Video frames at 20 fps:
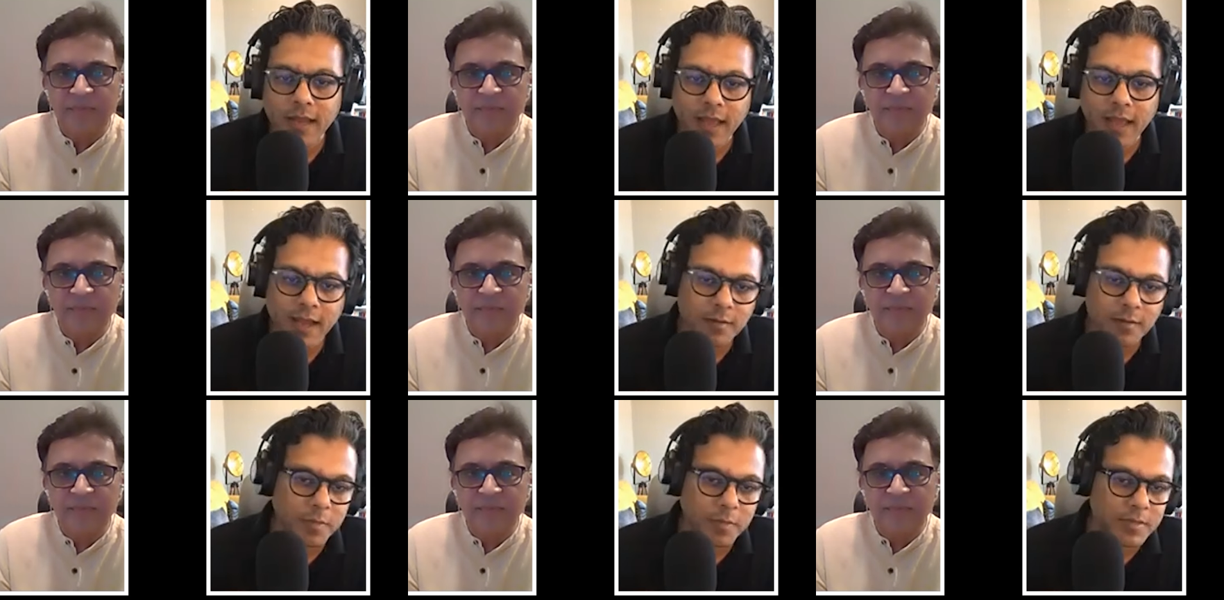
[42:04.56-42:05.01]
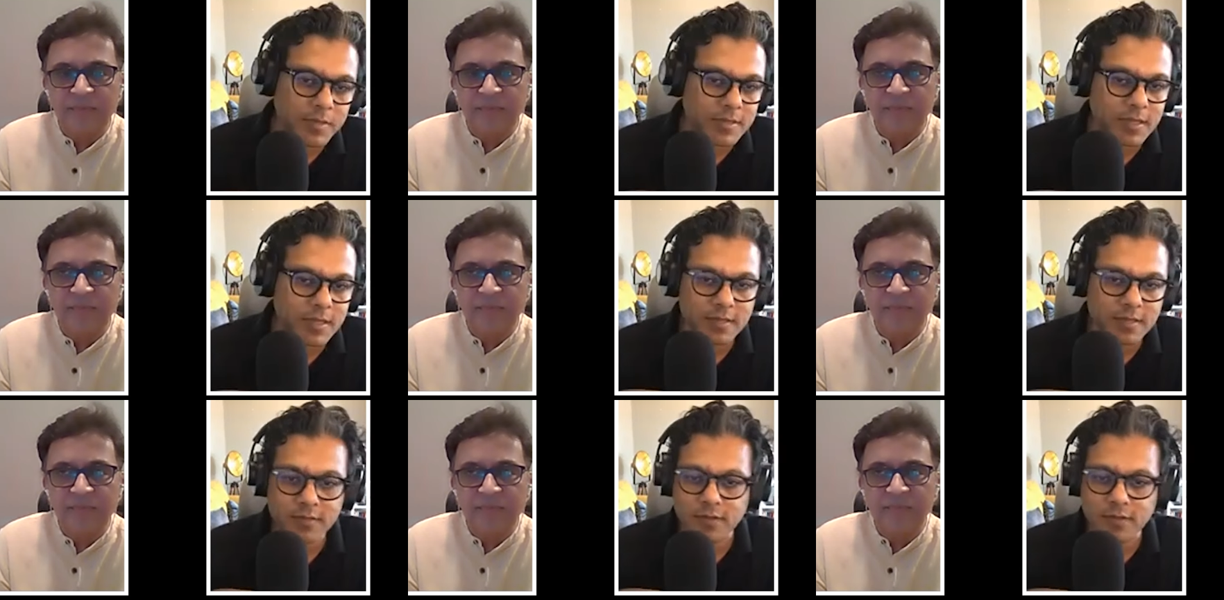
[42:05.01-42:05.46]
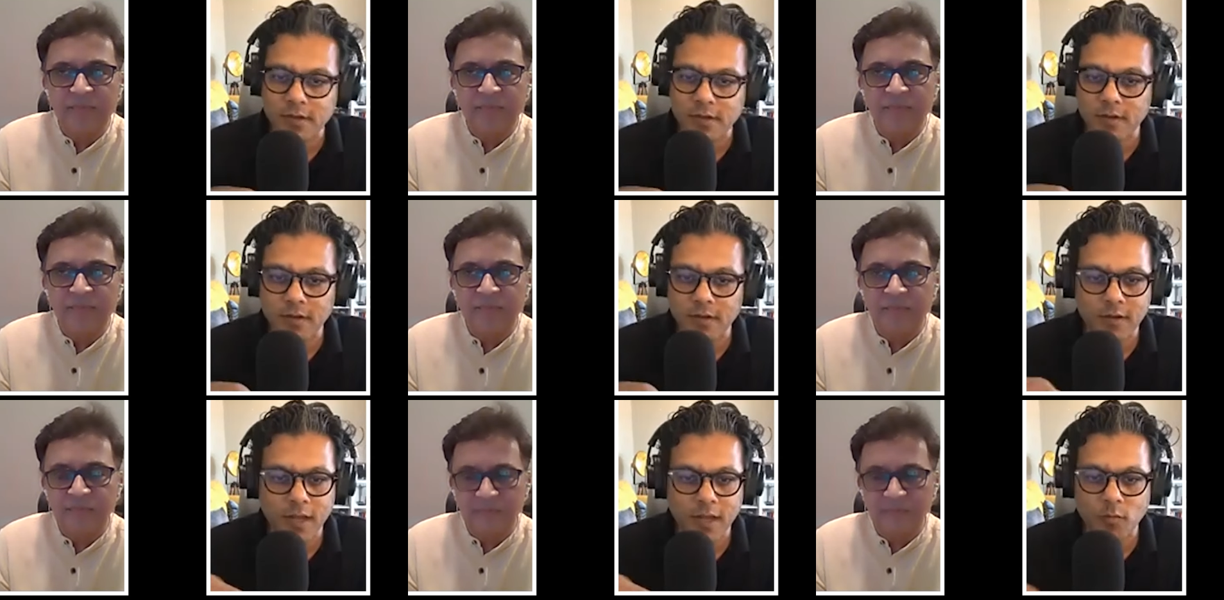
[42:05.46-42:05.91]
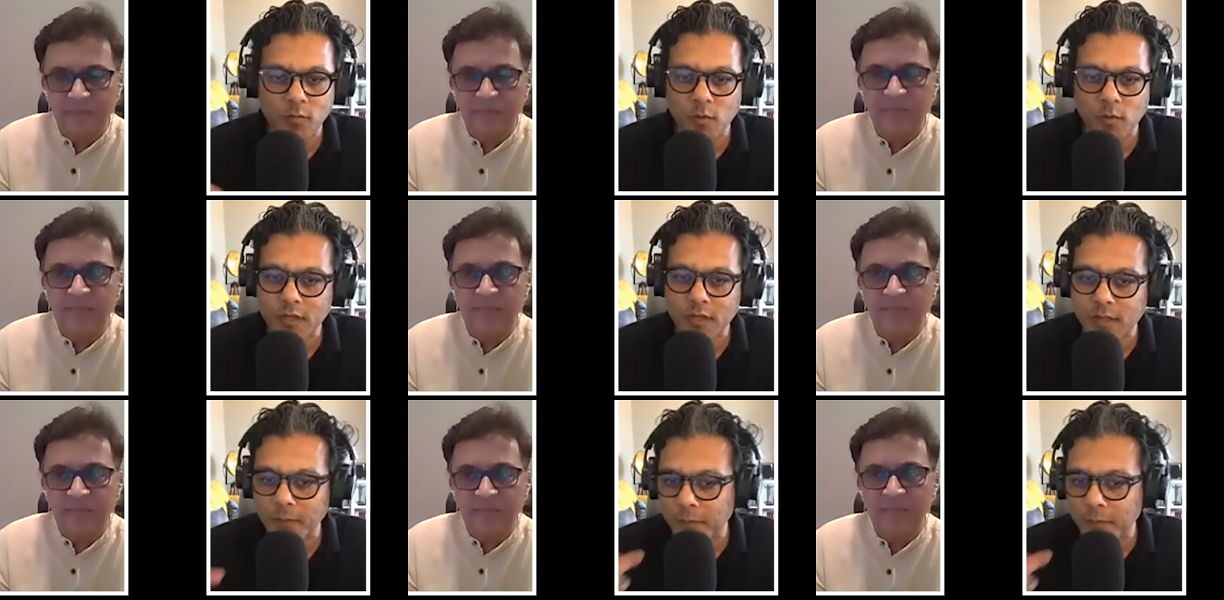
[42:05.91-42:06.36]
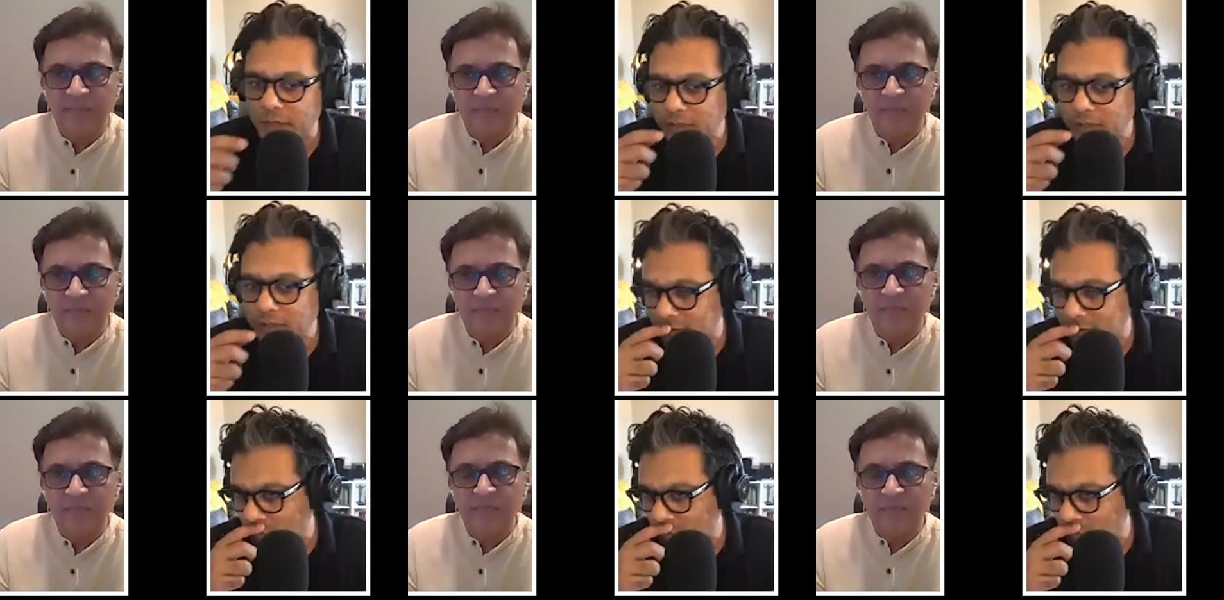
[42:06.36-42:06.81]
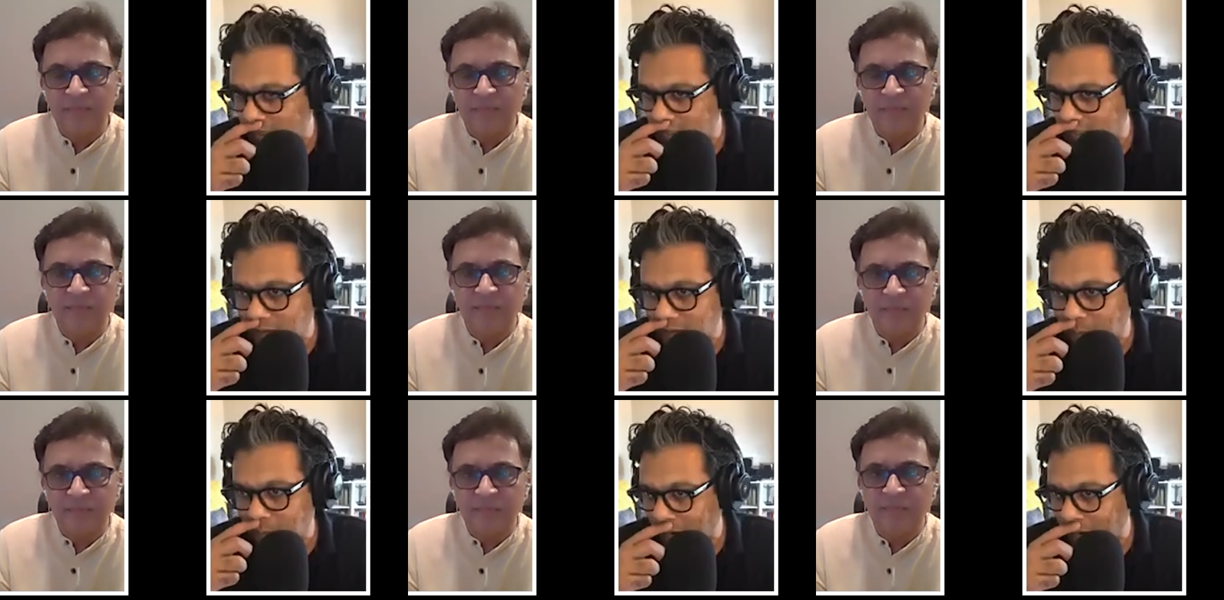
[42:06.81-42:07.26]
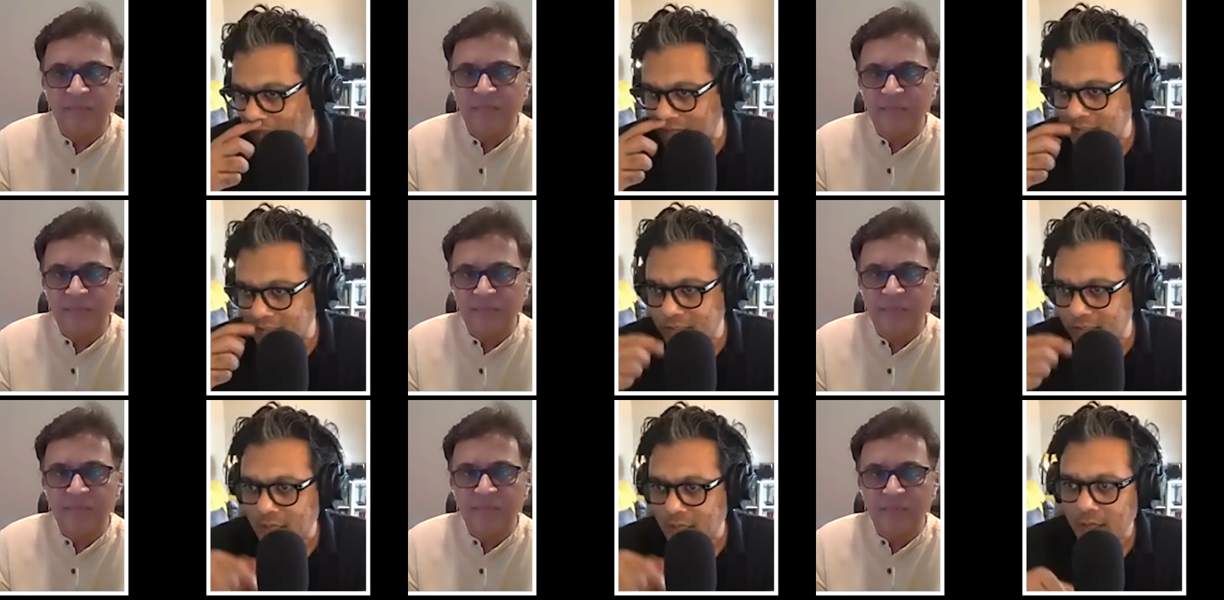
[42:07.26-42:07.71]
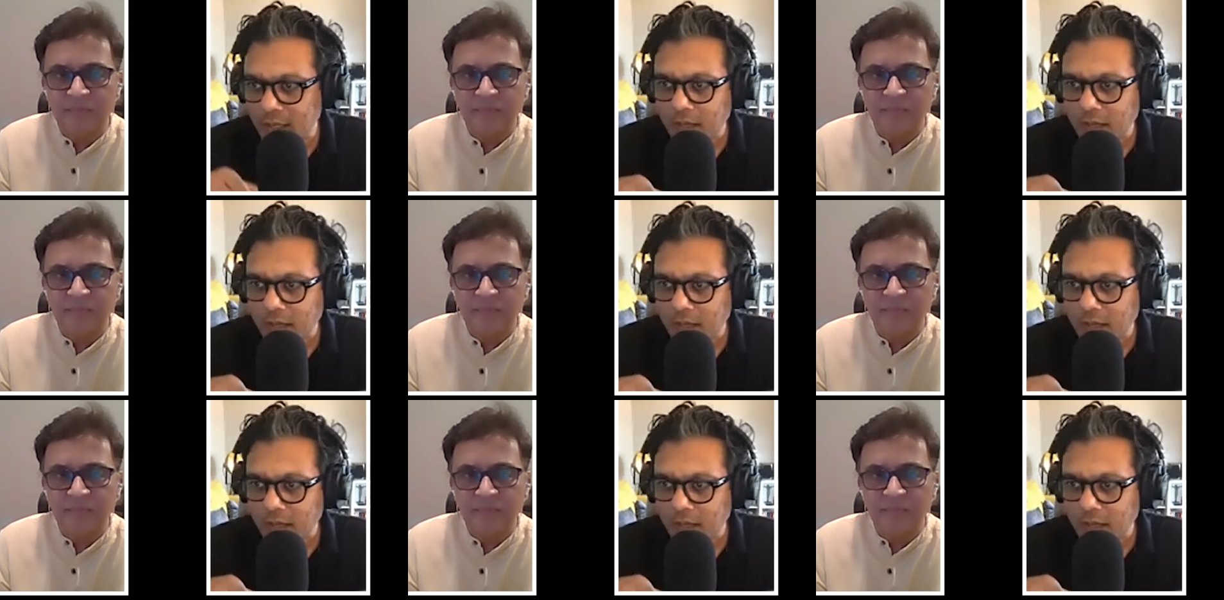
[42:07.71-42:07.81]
Speaker 1: and business, right? What are the ambitions? What are the plans?